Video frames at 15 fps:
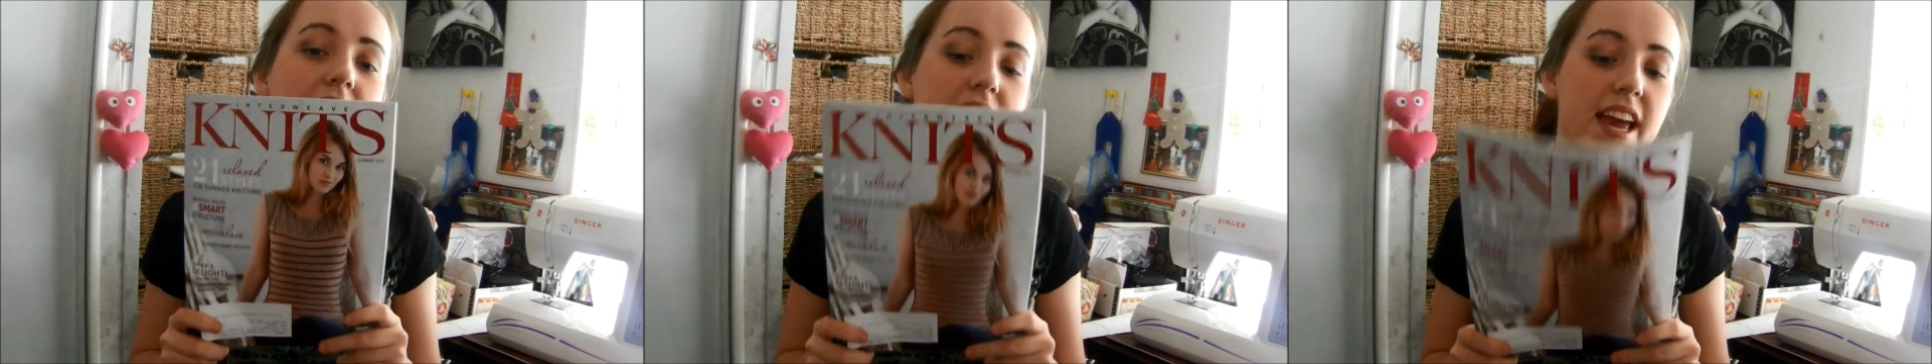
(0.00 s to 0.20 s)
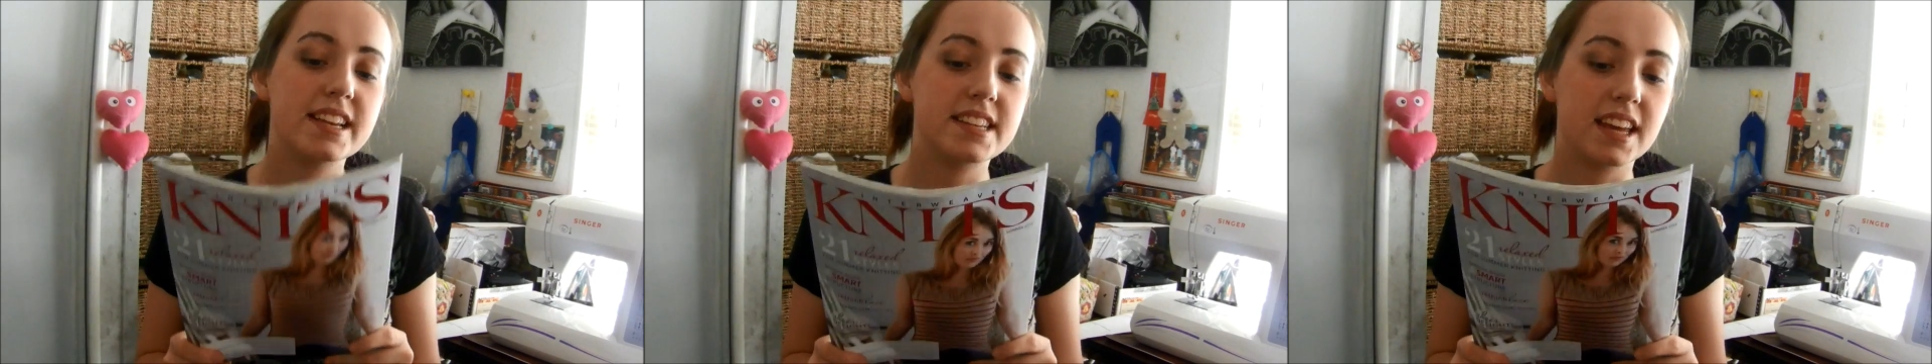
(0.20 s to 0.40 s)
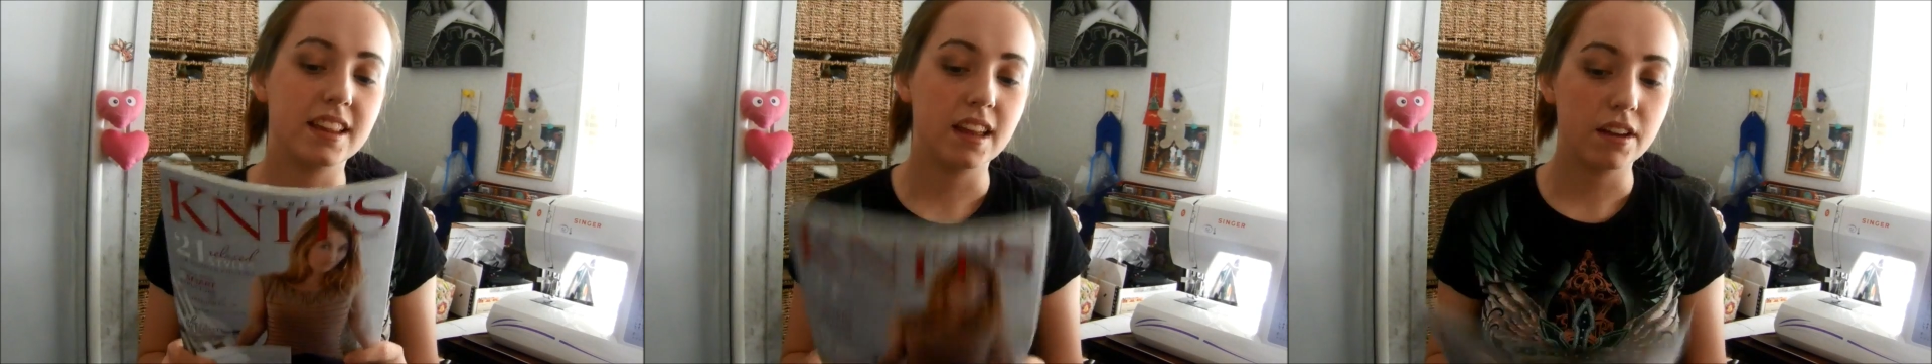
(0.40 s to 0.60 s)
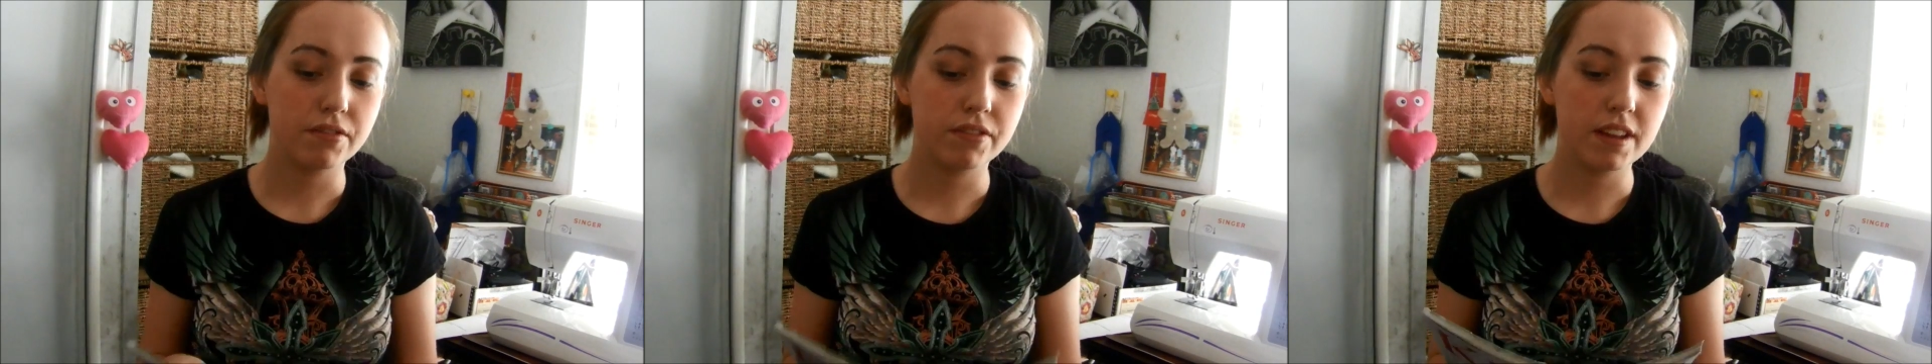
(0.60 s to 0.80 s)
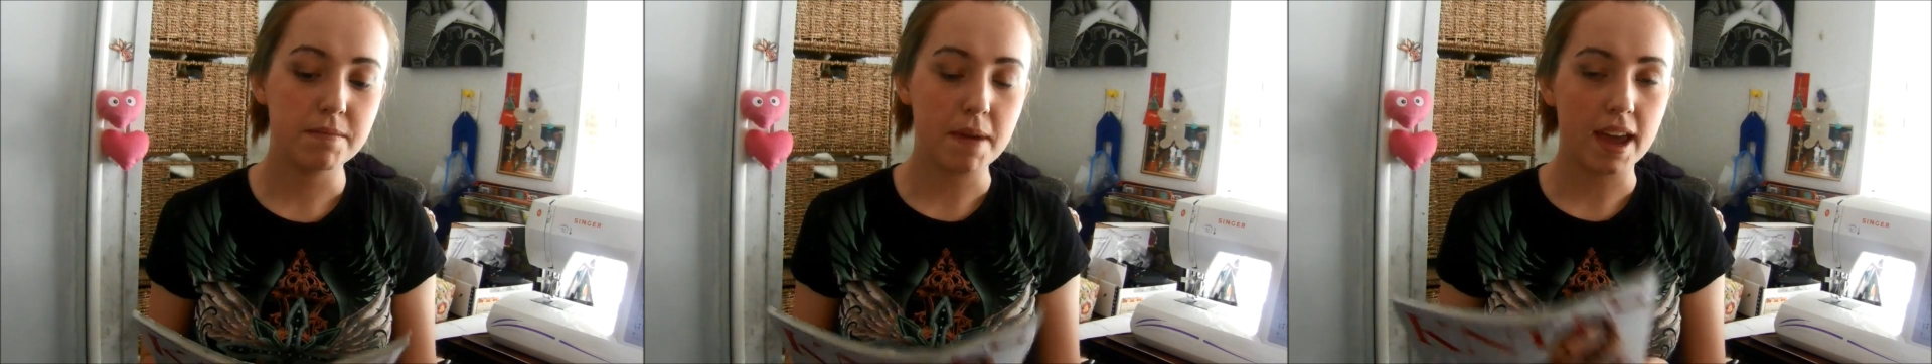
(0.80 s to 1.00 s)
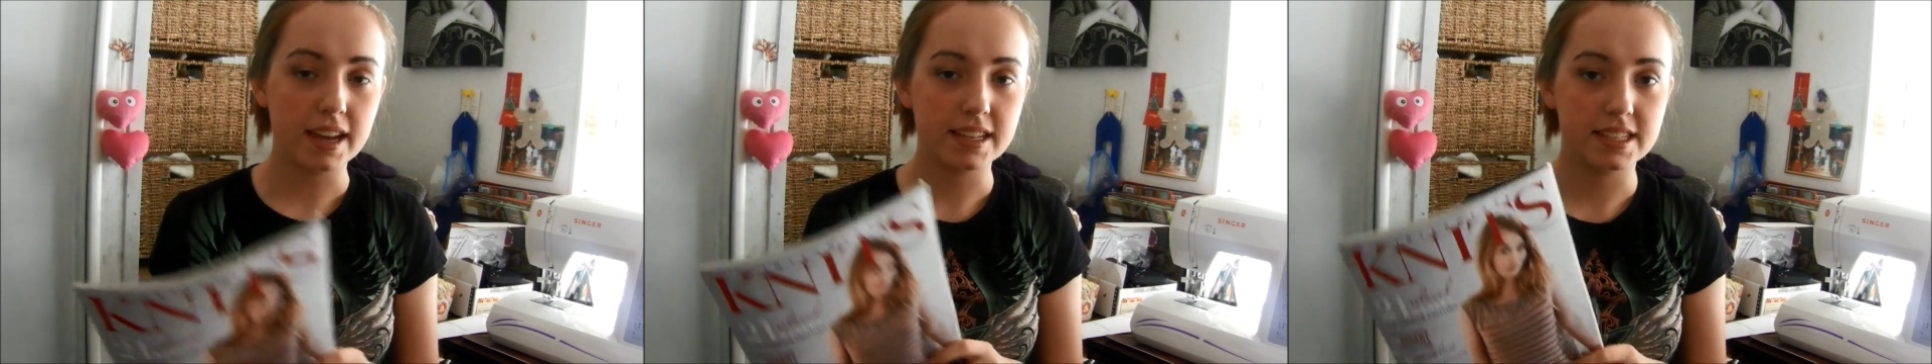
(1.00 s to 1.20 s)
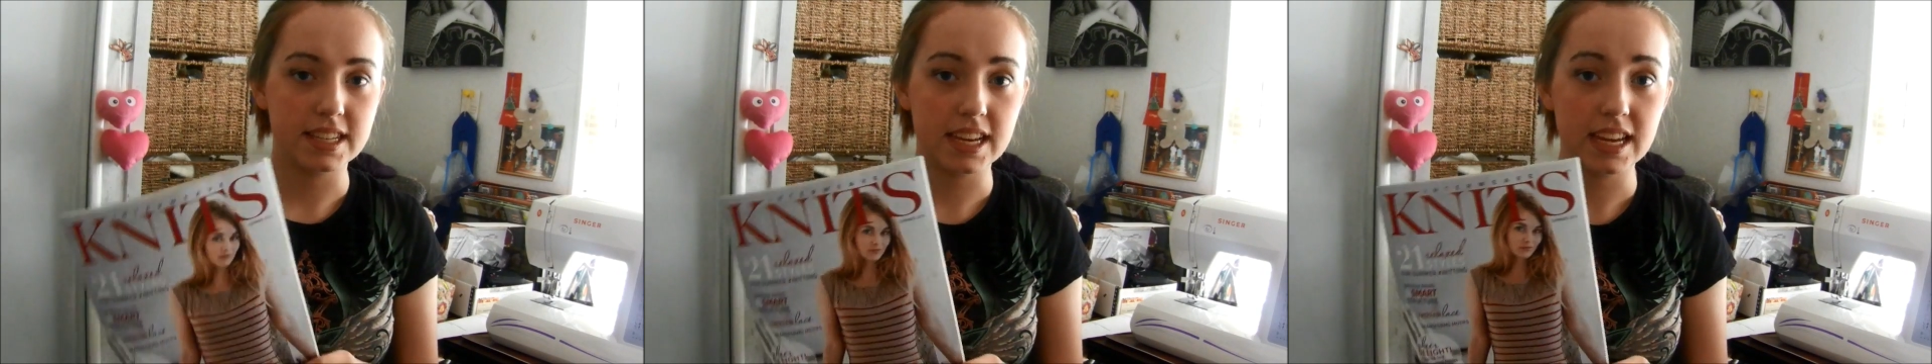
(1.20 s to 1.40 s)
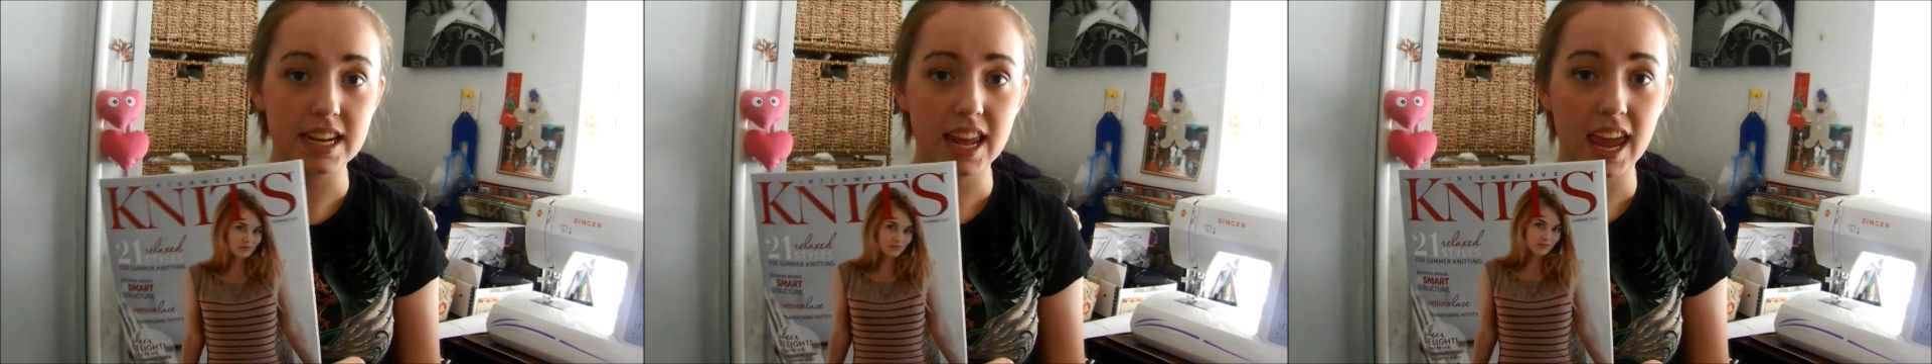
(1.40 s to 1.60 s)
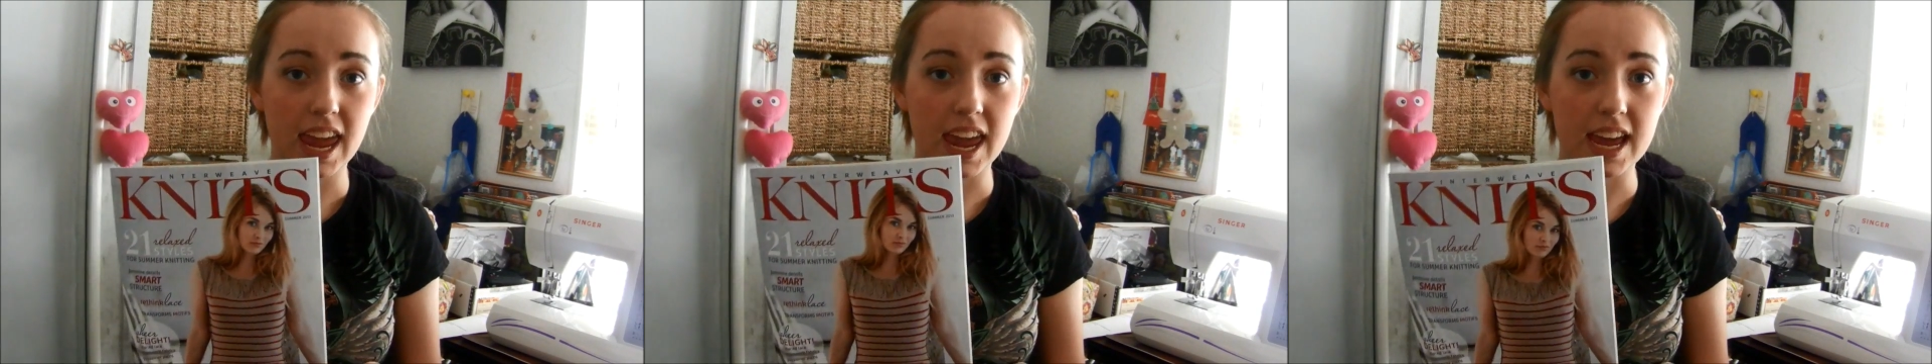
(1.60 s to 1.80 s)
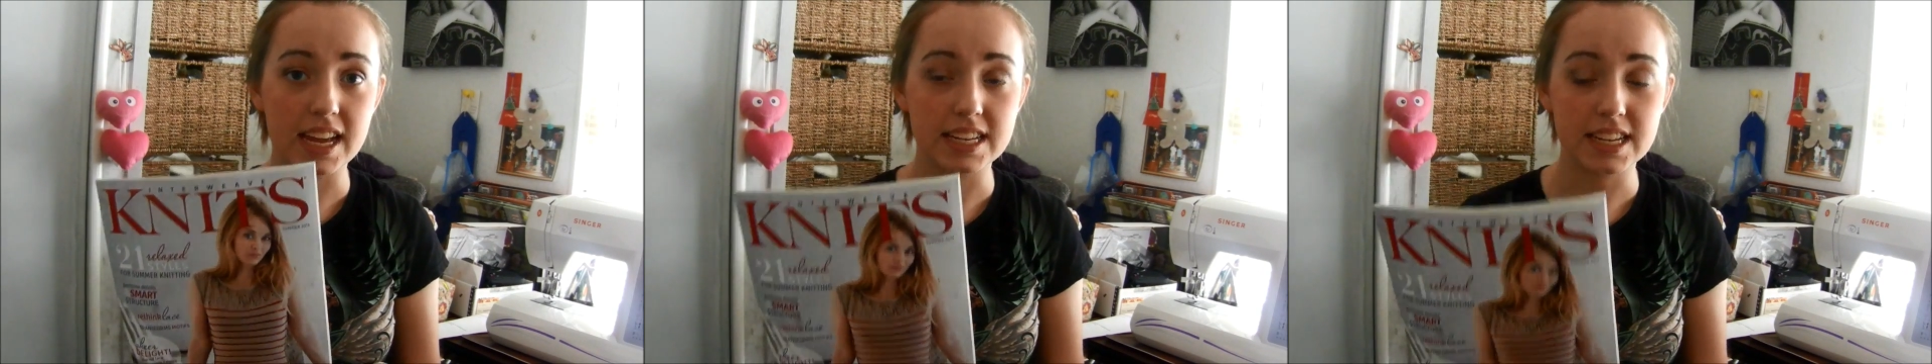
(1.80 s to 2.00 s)
it's a lovely magazine
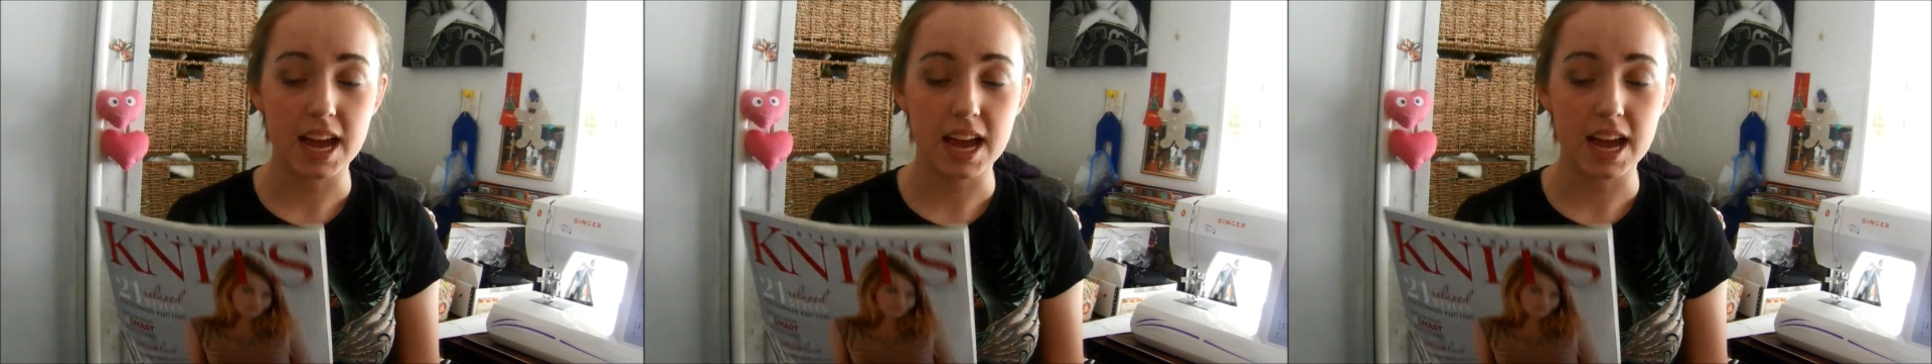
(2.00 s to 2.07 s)
and